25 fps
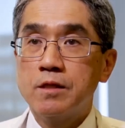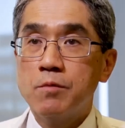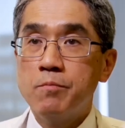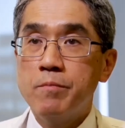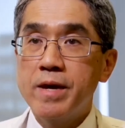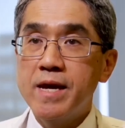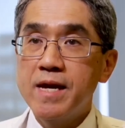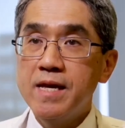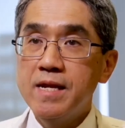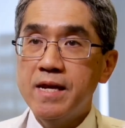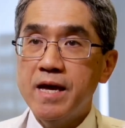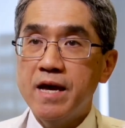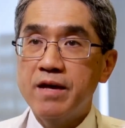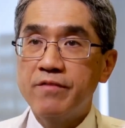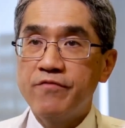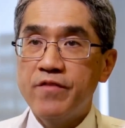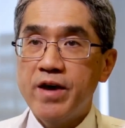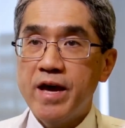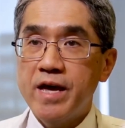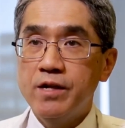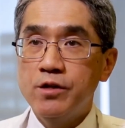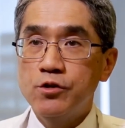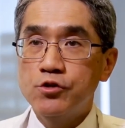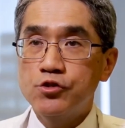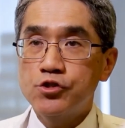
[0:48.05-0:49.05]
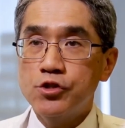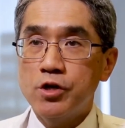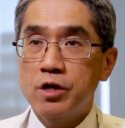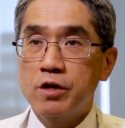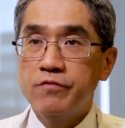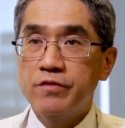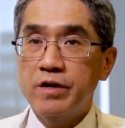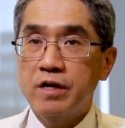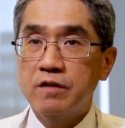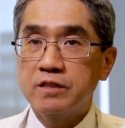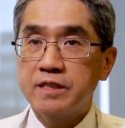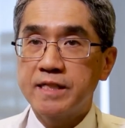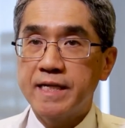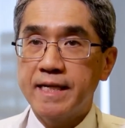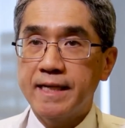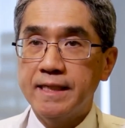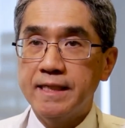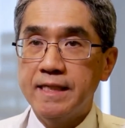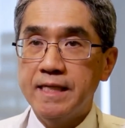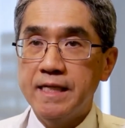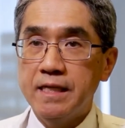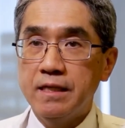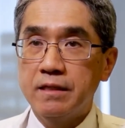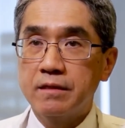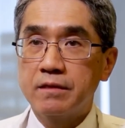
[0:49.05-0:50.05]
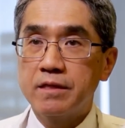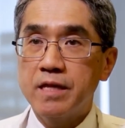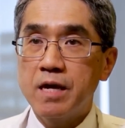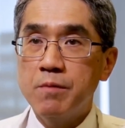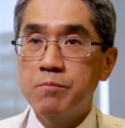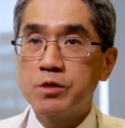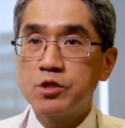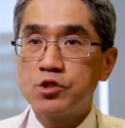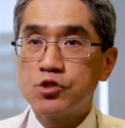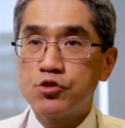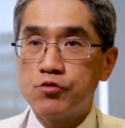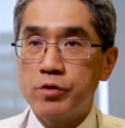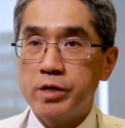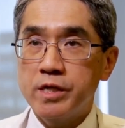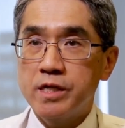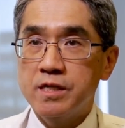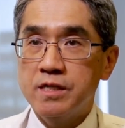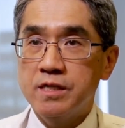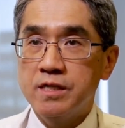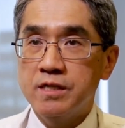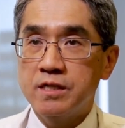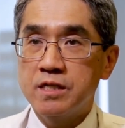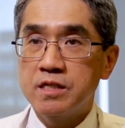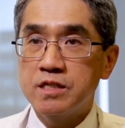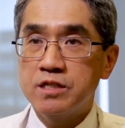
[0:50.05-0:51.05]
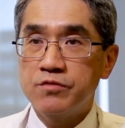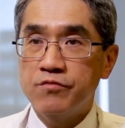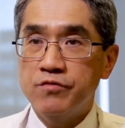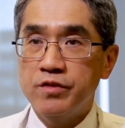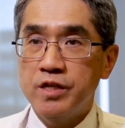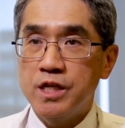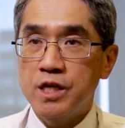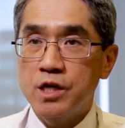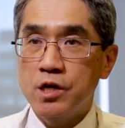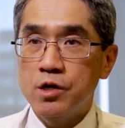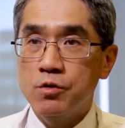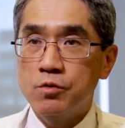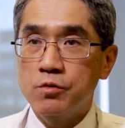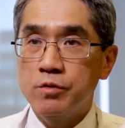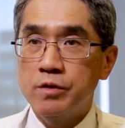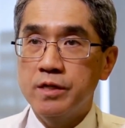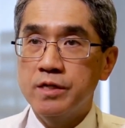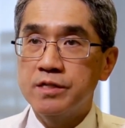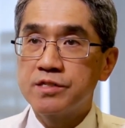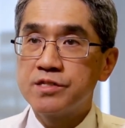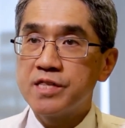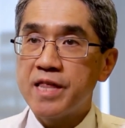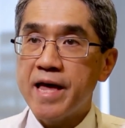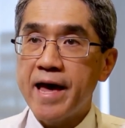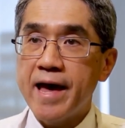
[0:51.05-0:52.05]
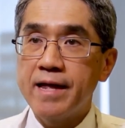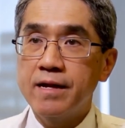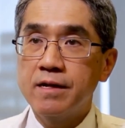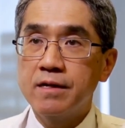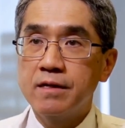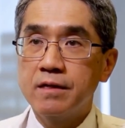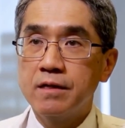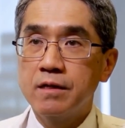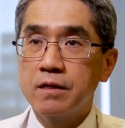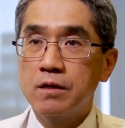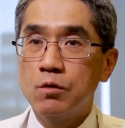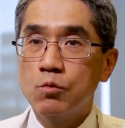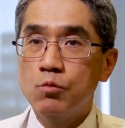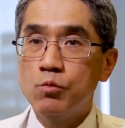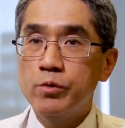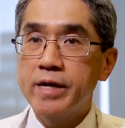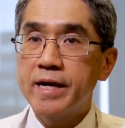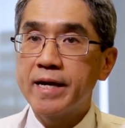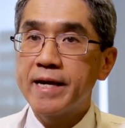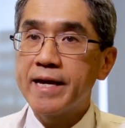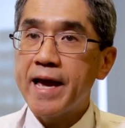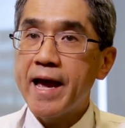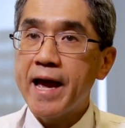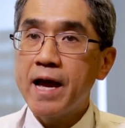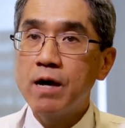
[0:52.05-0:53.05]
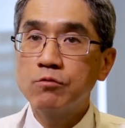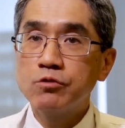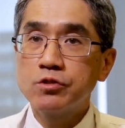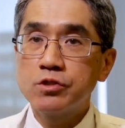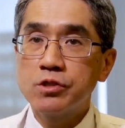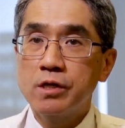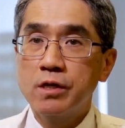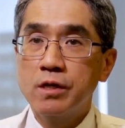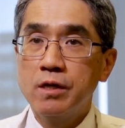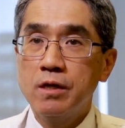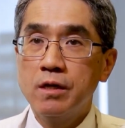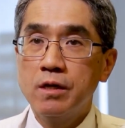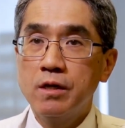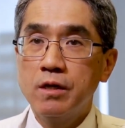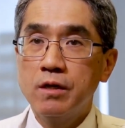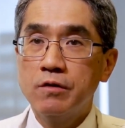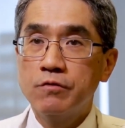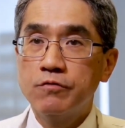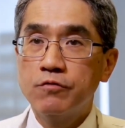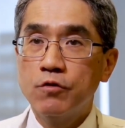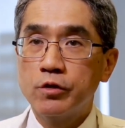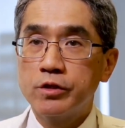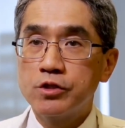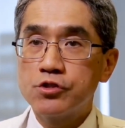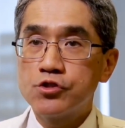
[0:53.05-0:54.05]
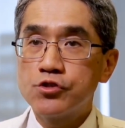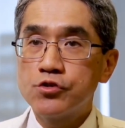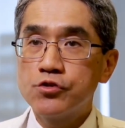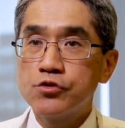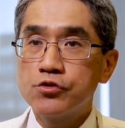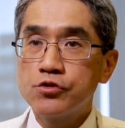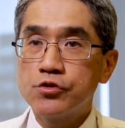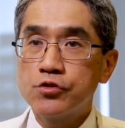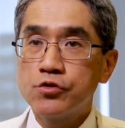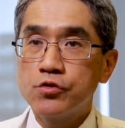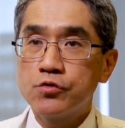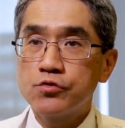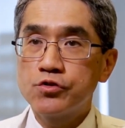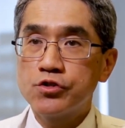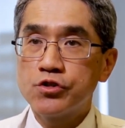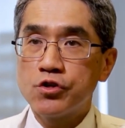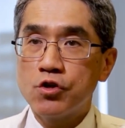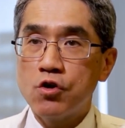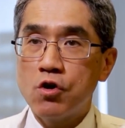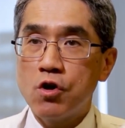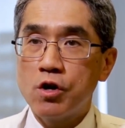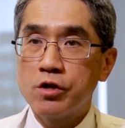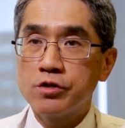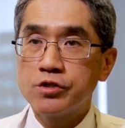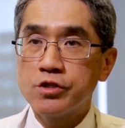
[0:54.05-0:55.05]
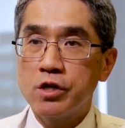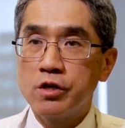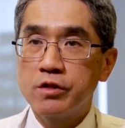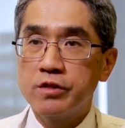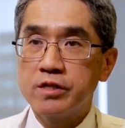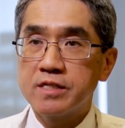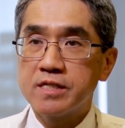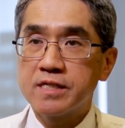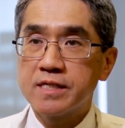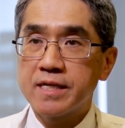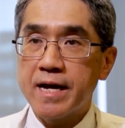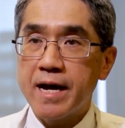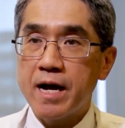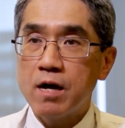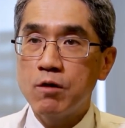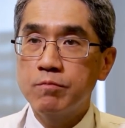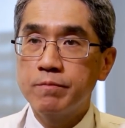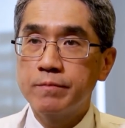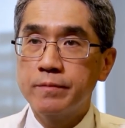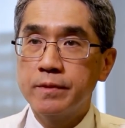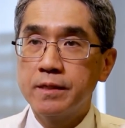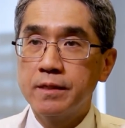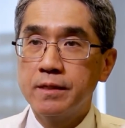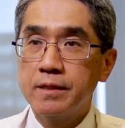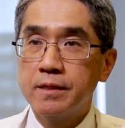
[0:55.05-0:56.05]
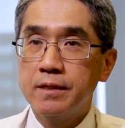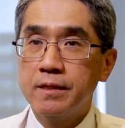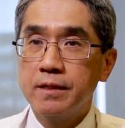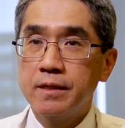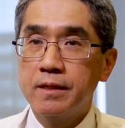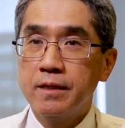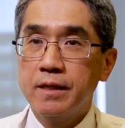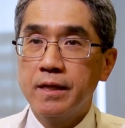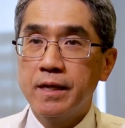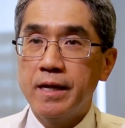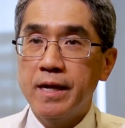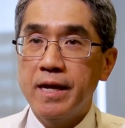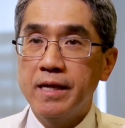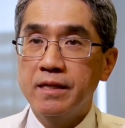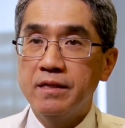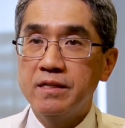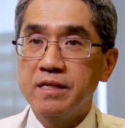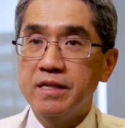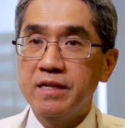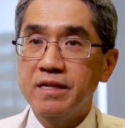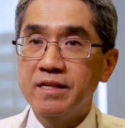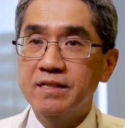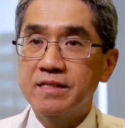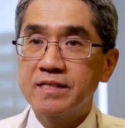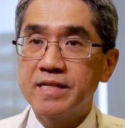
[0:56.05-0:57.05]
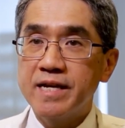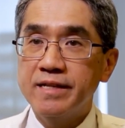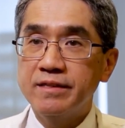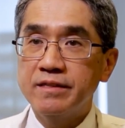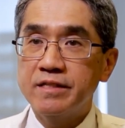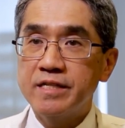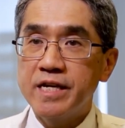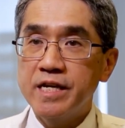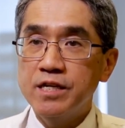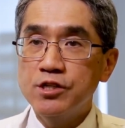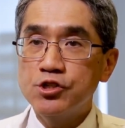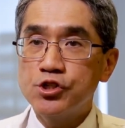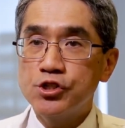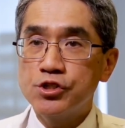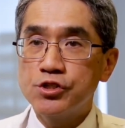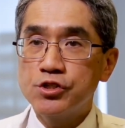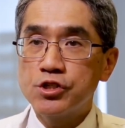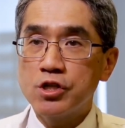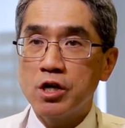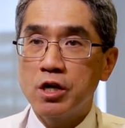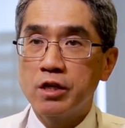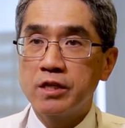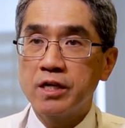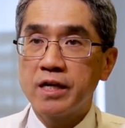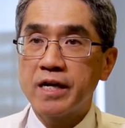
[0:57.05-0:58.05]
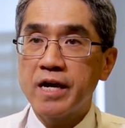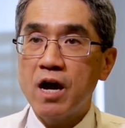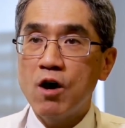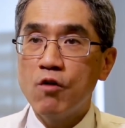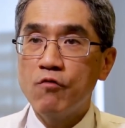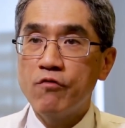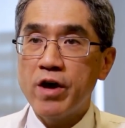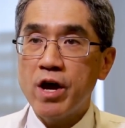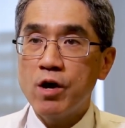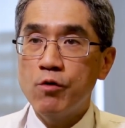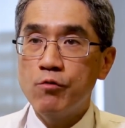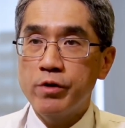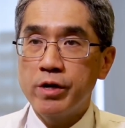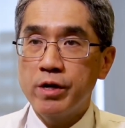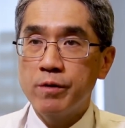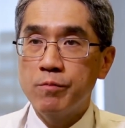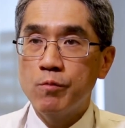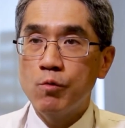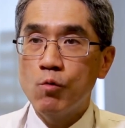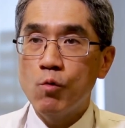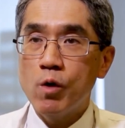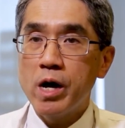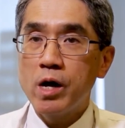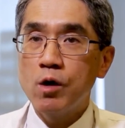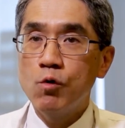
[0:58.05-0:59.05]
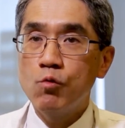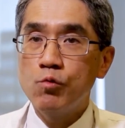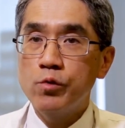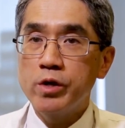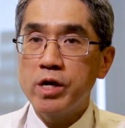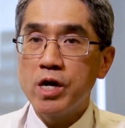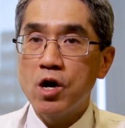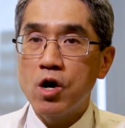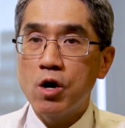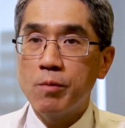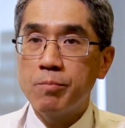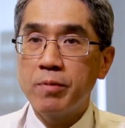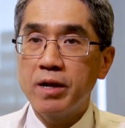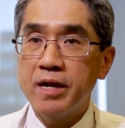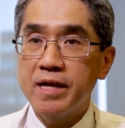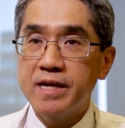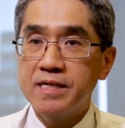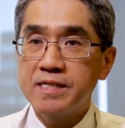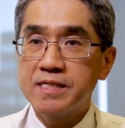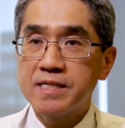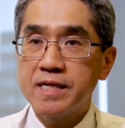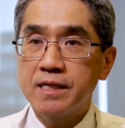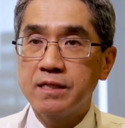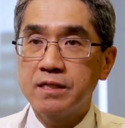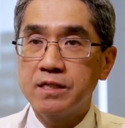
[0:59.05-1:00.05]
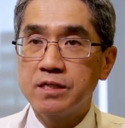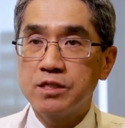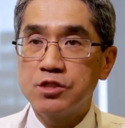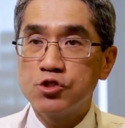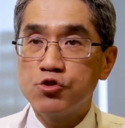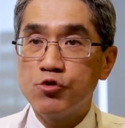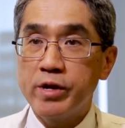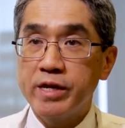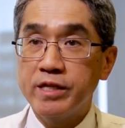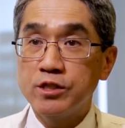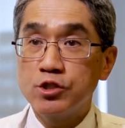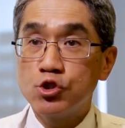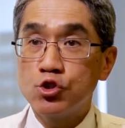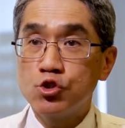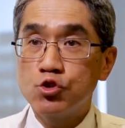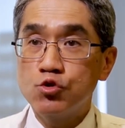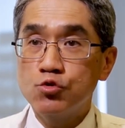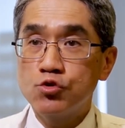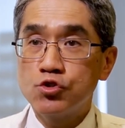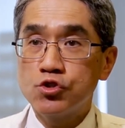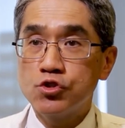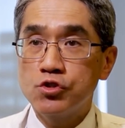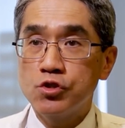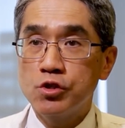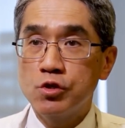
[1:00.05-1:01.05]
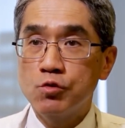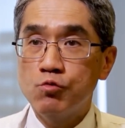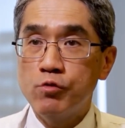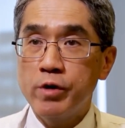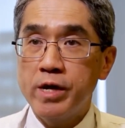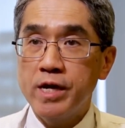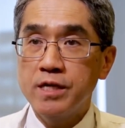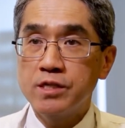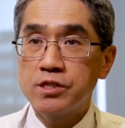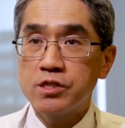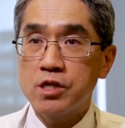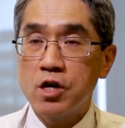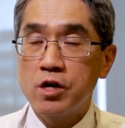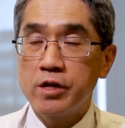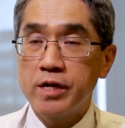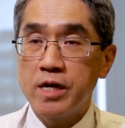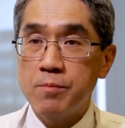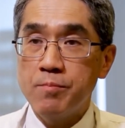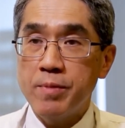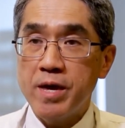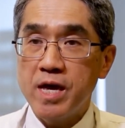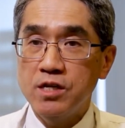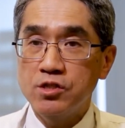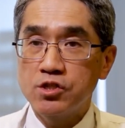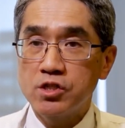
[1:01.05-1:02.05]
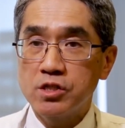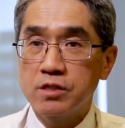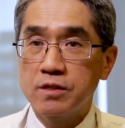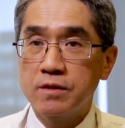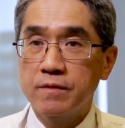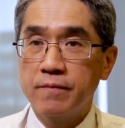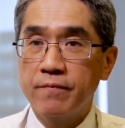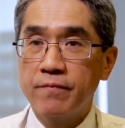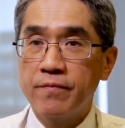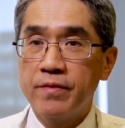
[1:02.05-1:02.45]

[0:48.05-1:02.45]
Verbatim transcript: The main advantage of our technique demonstrated in this video is that we account for the surgical scars on the scalp and the indentations on the calvarium while we are placing the transducer arrays on a patient